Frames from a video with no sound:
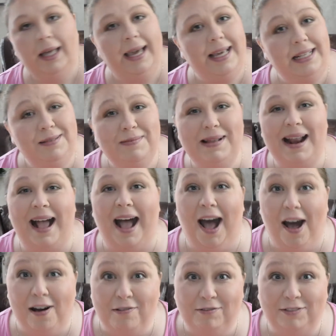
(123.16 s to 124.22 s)
He's been
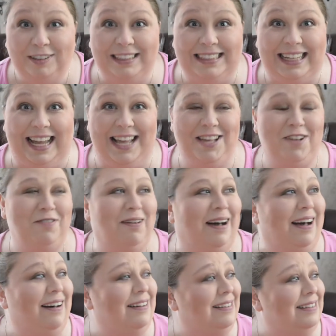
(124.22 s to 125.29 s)
awful today, you
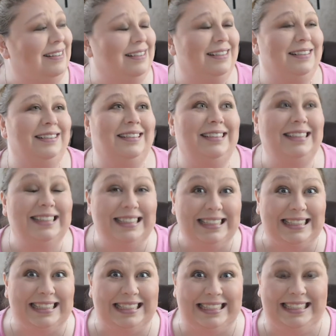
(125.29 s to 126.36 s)
all.
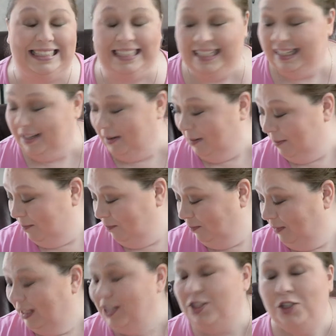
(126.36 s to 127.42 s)
God.
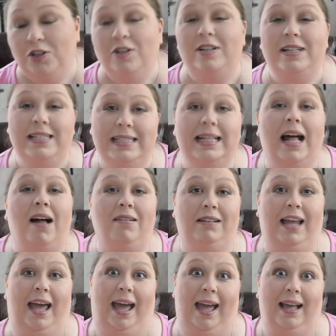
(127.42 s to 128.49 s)
He's chewing on his dog
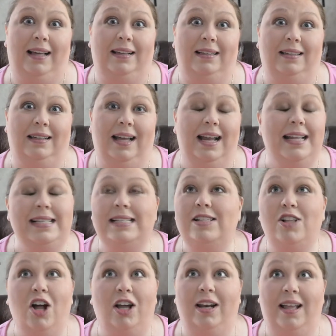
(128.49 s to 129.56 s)
tag. And he's
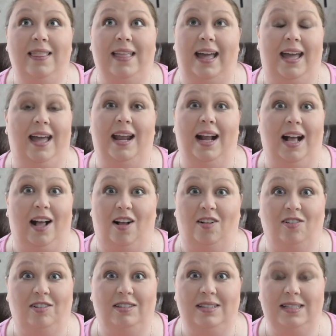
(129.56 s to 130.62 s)
not done that at
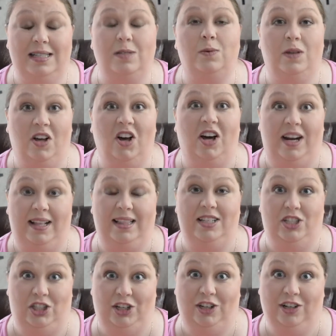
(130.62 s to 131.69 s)
all since we got it
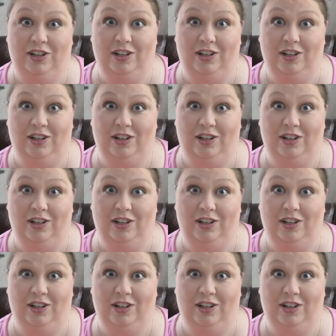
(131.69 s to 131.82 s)
this year.